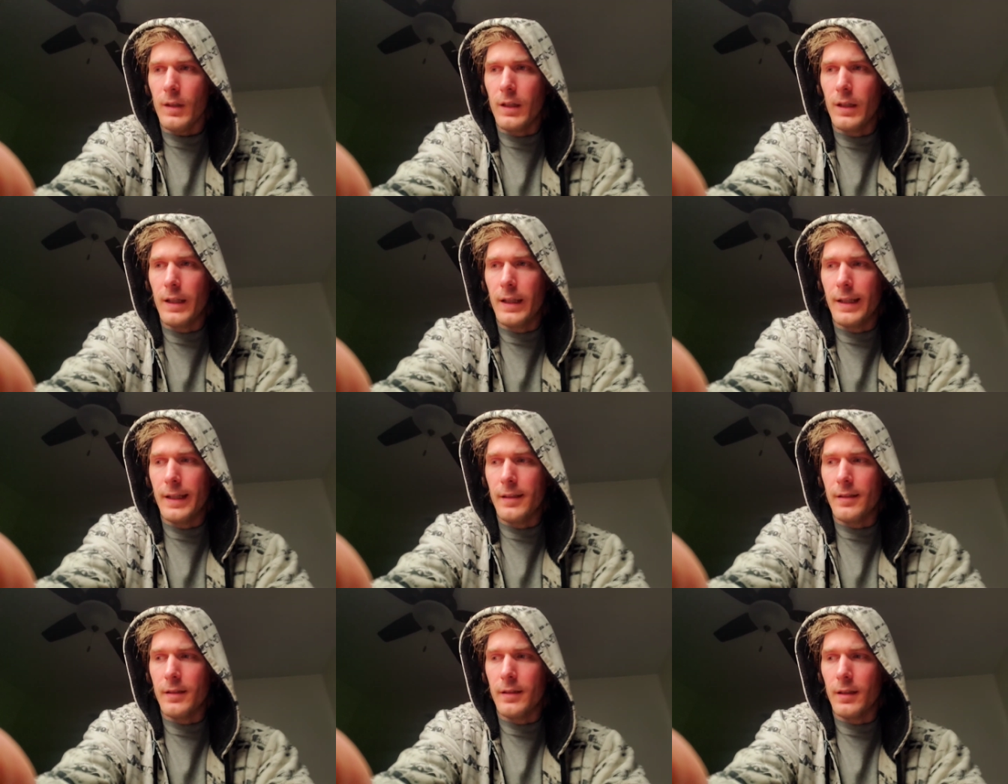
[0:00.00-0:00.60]

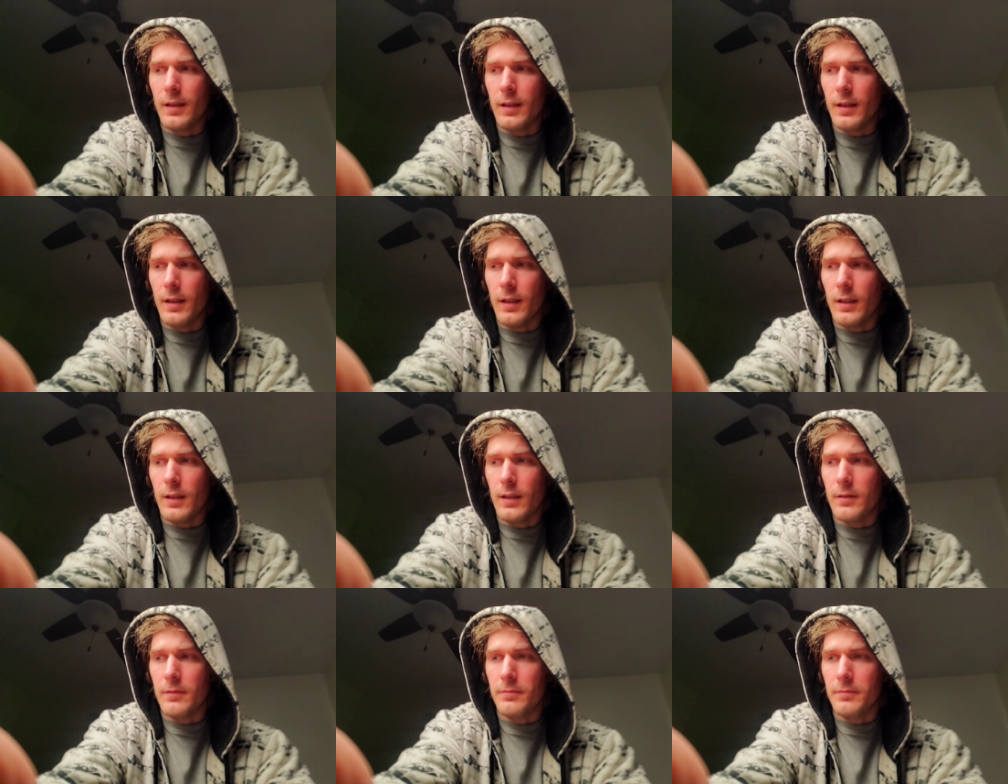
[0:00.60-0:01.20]
and
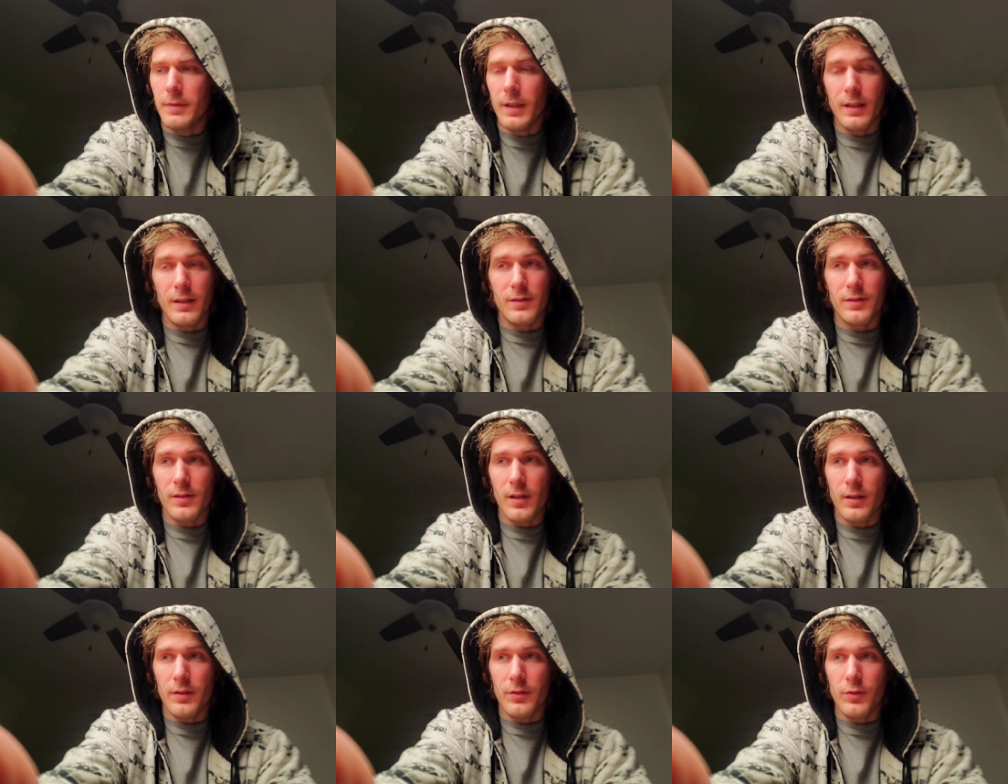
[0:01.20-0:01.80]
uh, yeah,
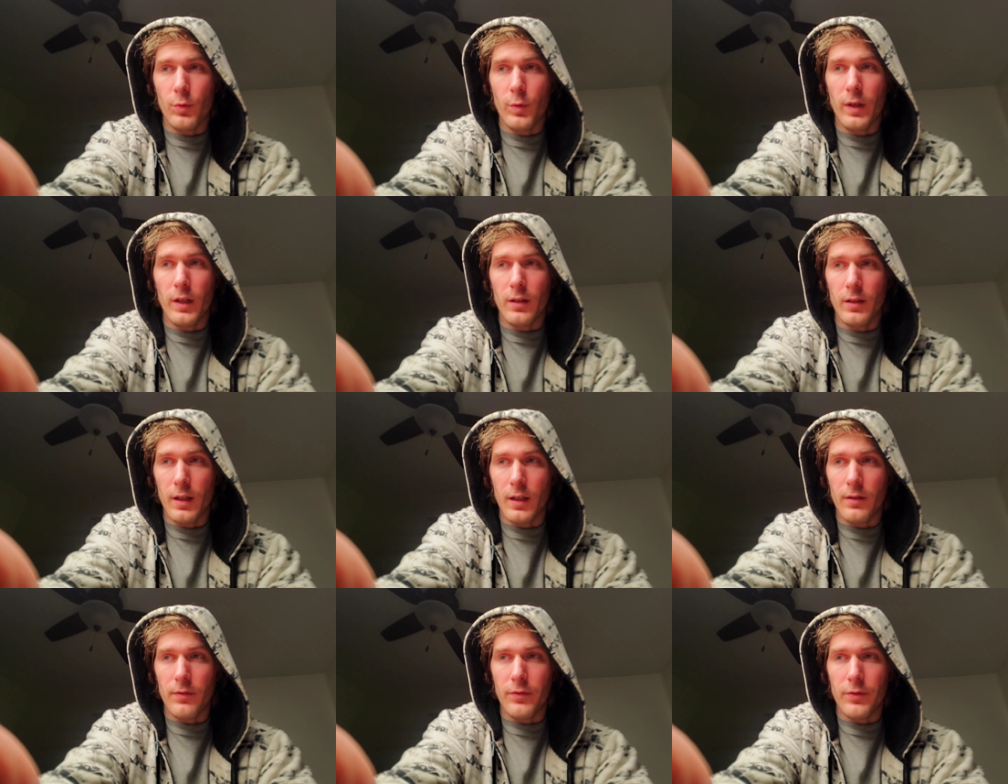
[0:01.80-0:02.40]
just doing a
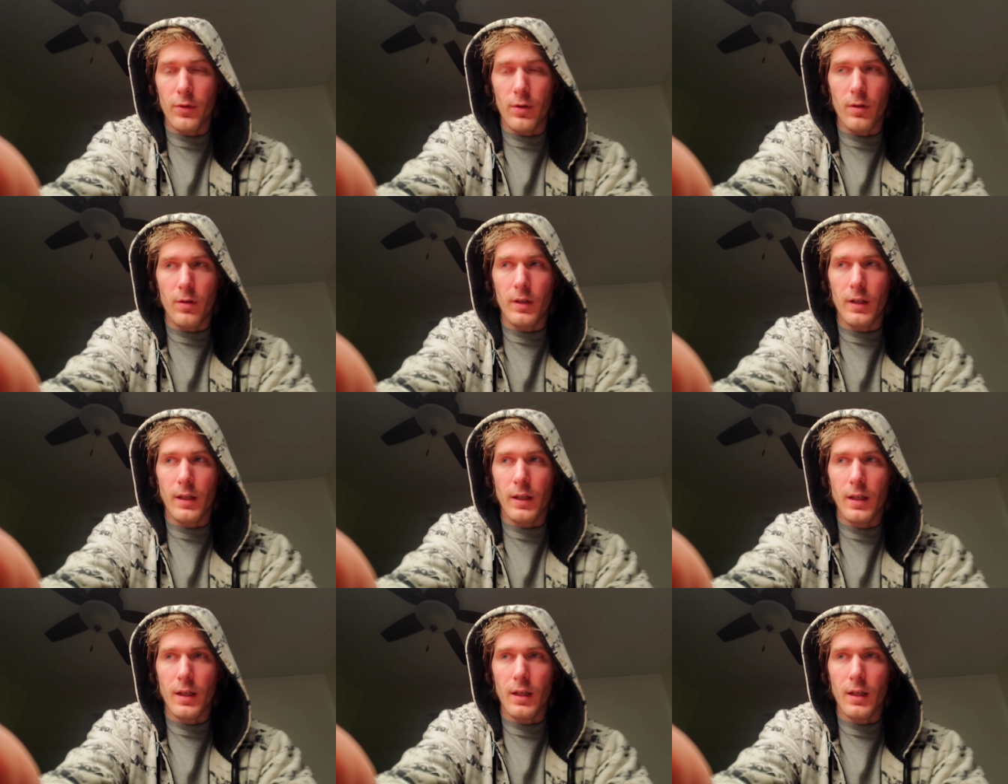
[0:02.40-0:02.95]
lot of drawing